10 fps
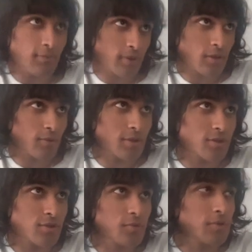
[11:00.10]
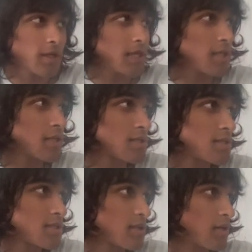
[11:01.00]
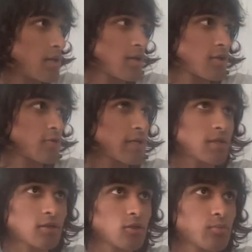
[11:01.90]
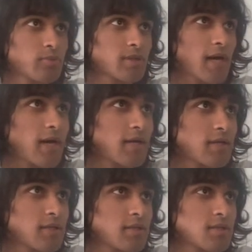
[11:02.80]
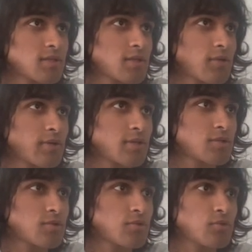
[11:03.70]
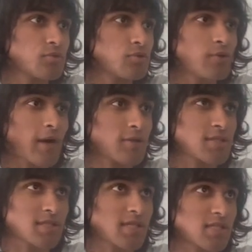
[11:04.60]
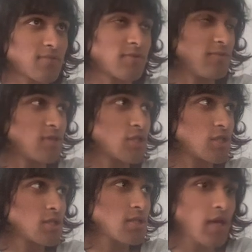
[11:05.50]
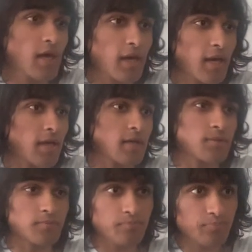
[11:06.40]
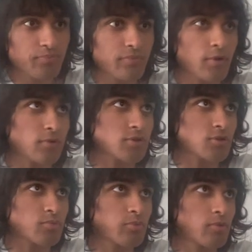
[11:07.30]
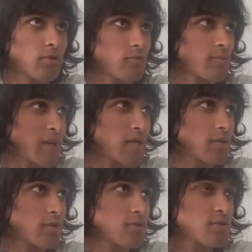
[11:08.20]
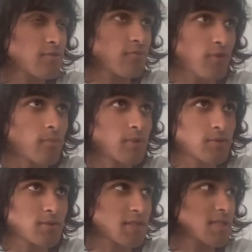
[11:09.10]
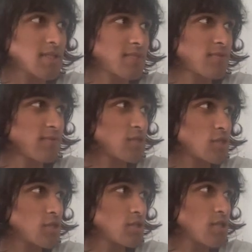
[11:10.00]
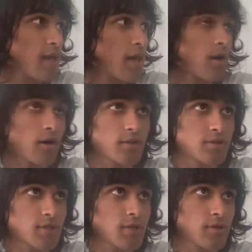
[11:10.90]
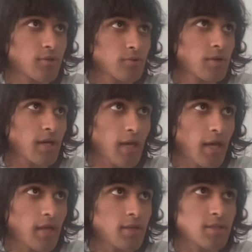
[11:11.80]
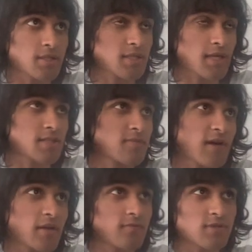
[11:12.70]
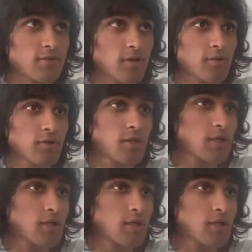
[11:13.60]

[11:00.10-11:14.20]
that we're going to want to do is create the loop that is going to do our successive divisions and also pull the remainders from those successive divisions until n is assigned to the value of 0,